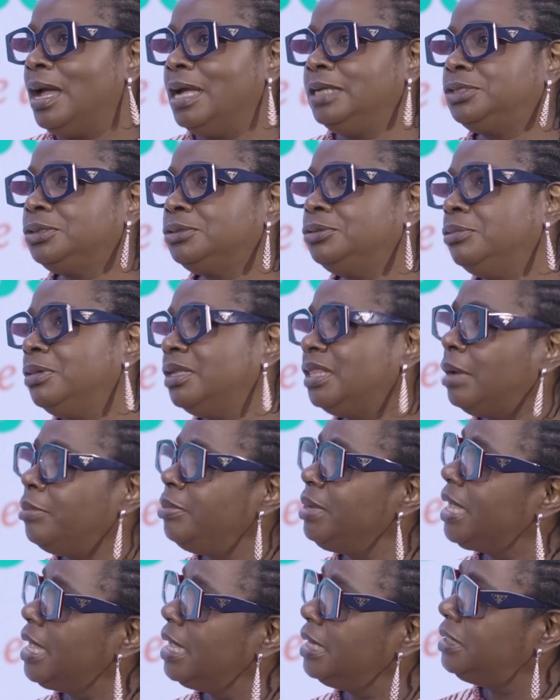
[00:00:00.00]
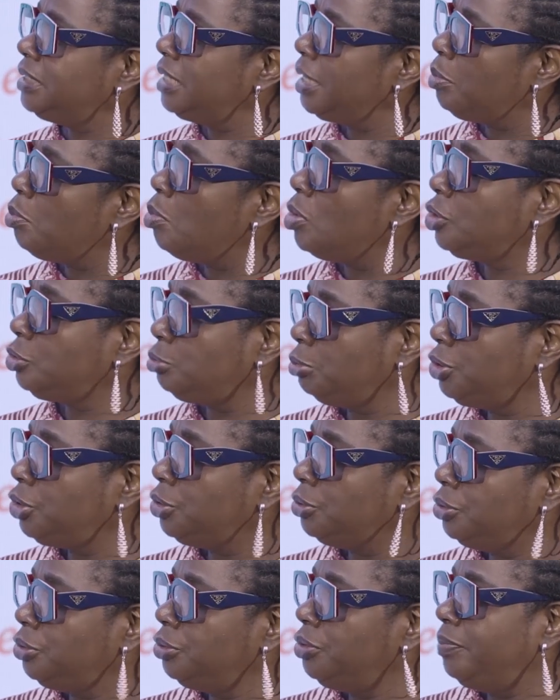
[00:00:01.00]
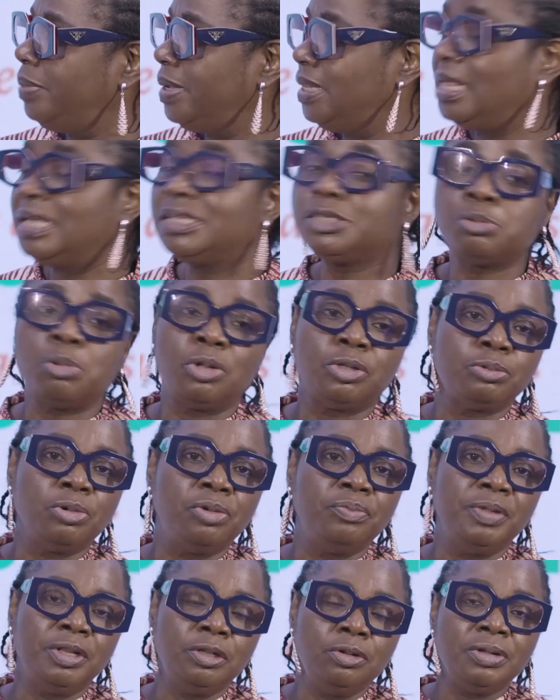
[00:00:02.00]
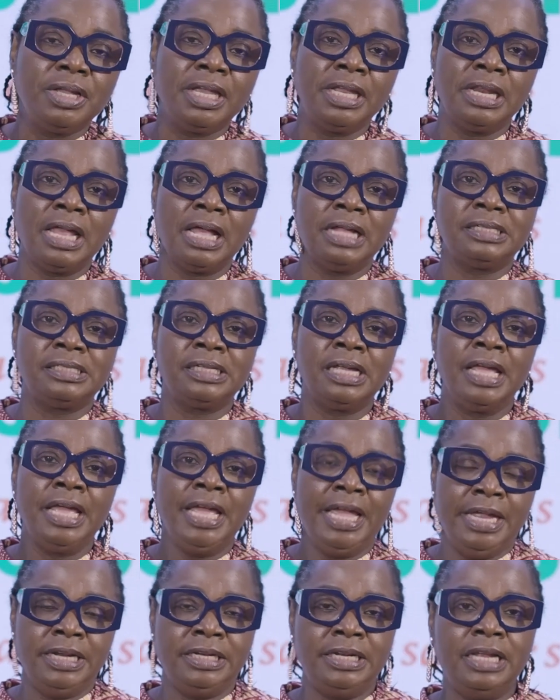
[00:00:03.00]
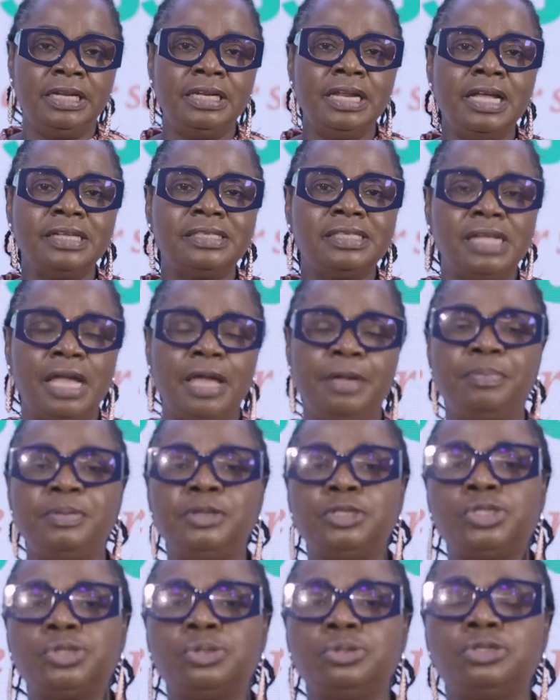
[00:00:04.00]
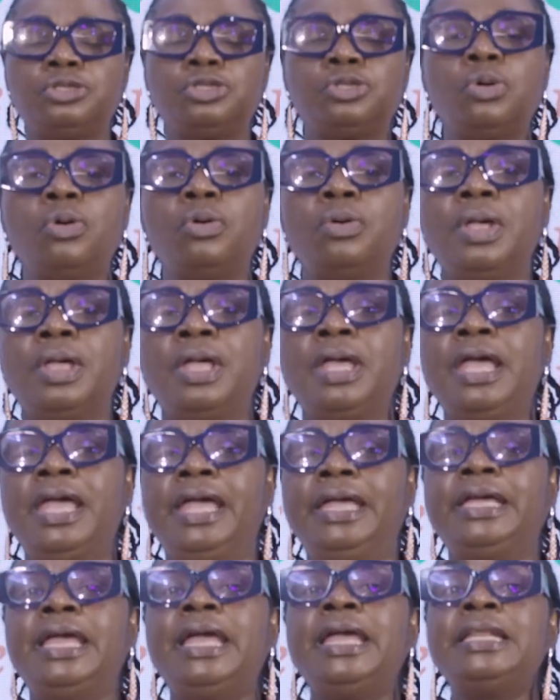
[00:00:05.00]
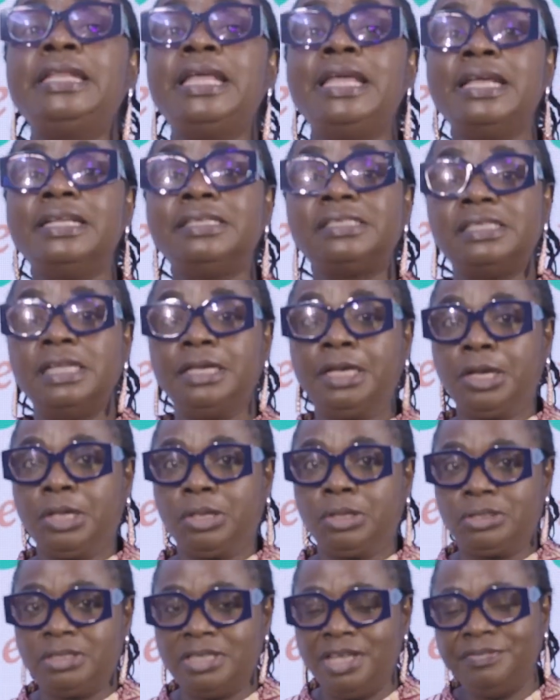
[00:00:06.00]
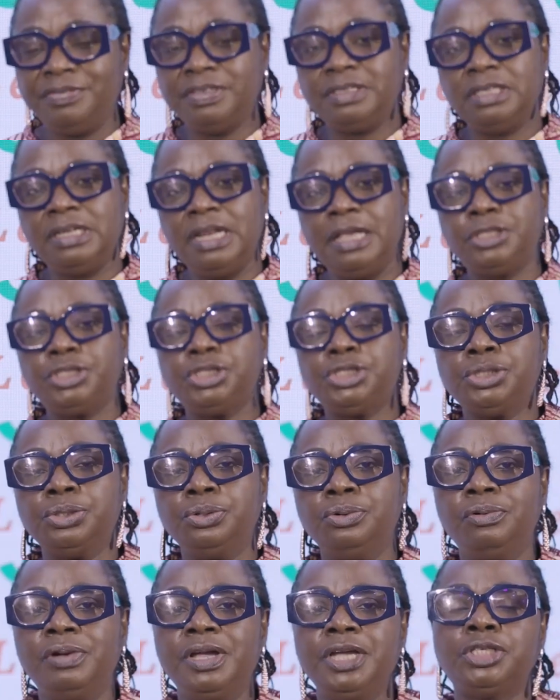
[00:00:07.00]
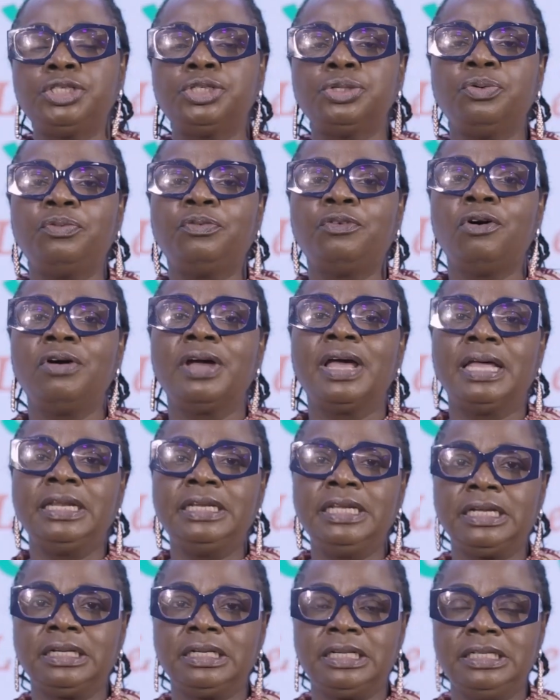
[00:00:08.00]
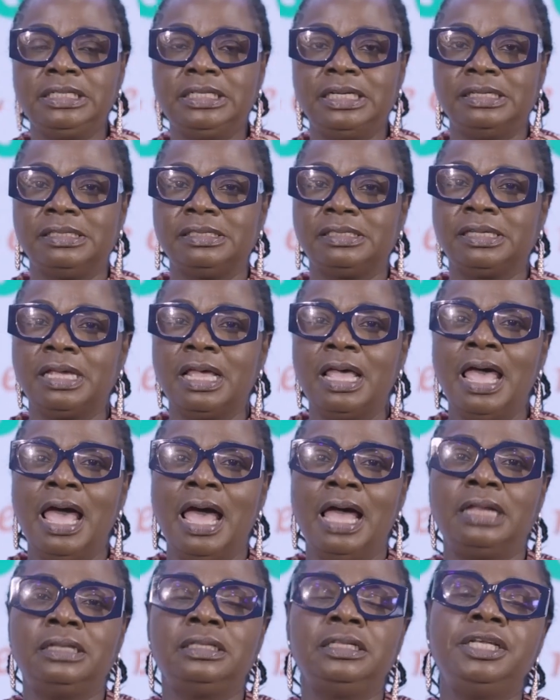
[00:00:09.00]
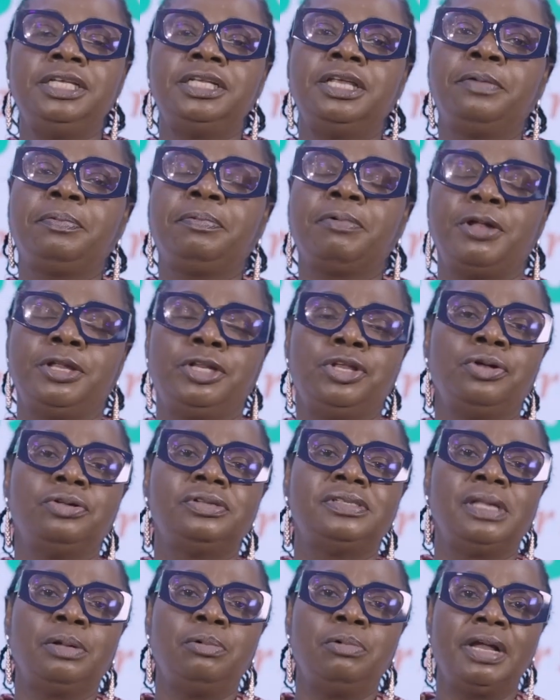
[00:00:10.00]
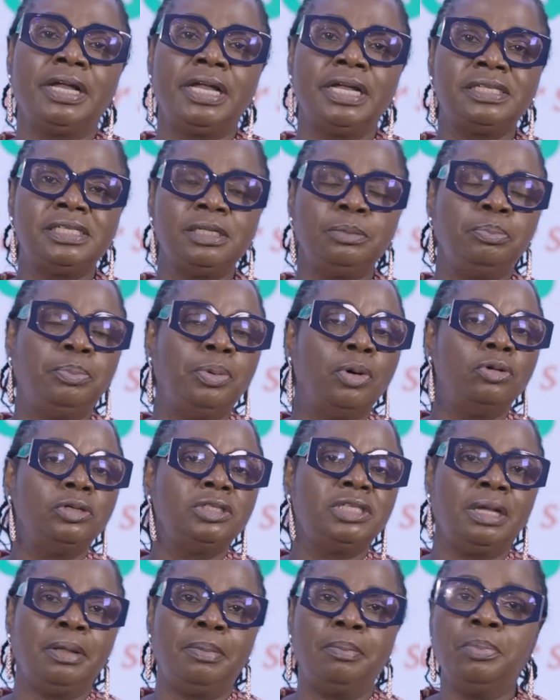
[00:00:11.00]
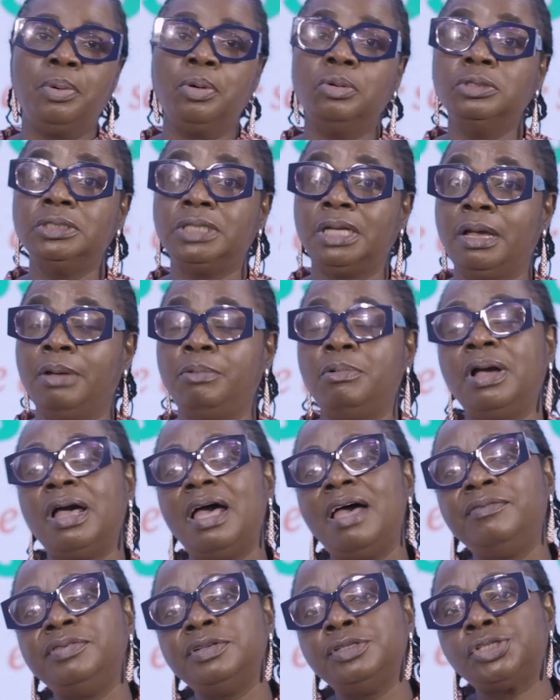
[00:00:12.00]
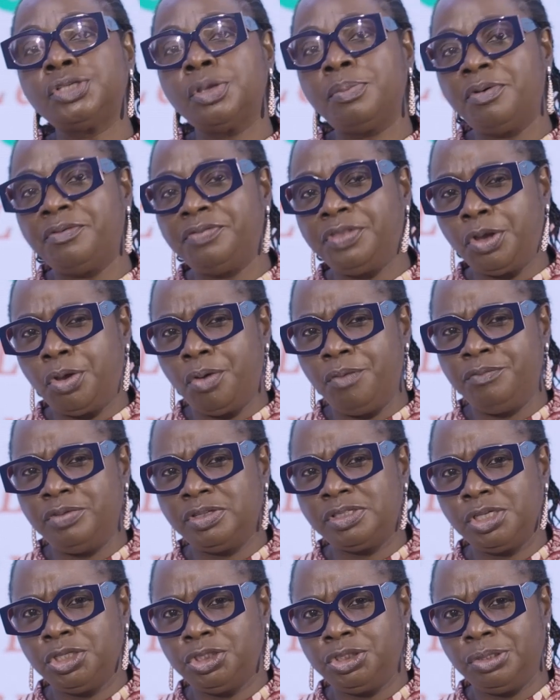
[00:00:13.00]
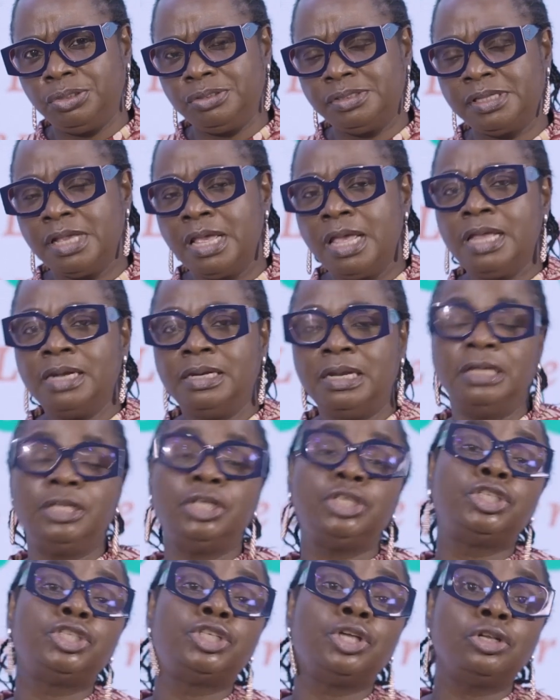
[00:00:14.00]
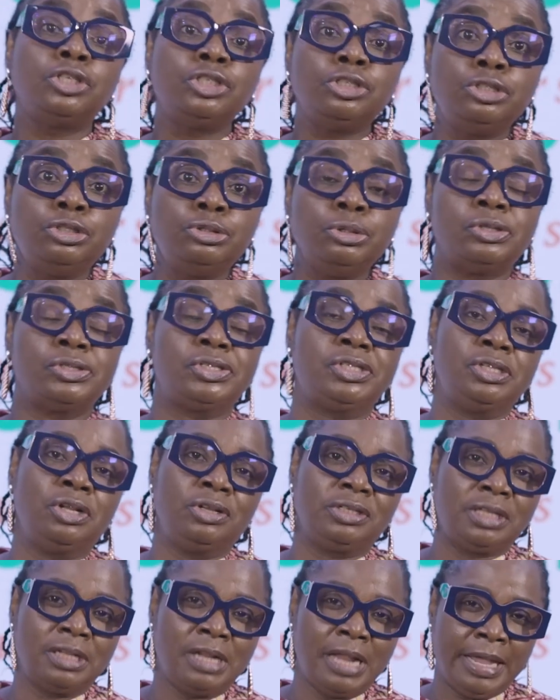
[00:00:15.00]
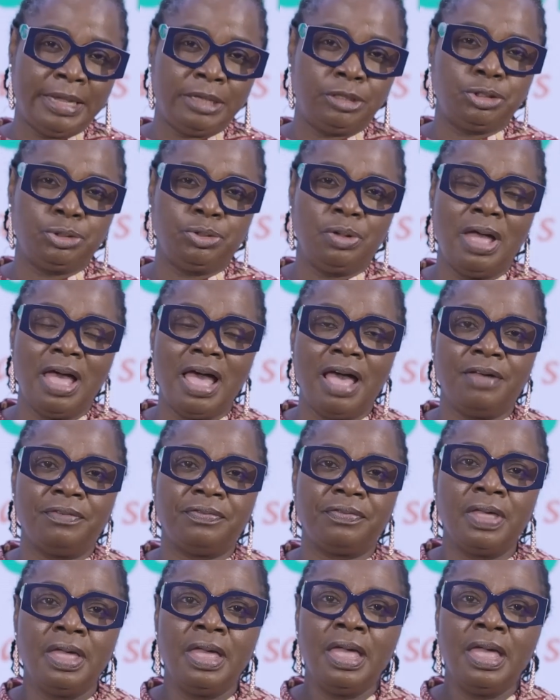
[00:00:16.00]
I don't know whether we can take what we should do, but that's what we'll be looking at mm. in the next episode. So, again, it's the Nevertheless show, a show for organic leaders and leaderpreneurs. And we're getting bolder and bolder. We're having some of the conversations that the church does not like to have.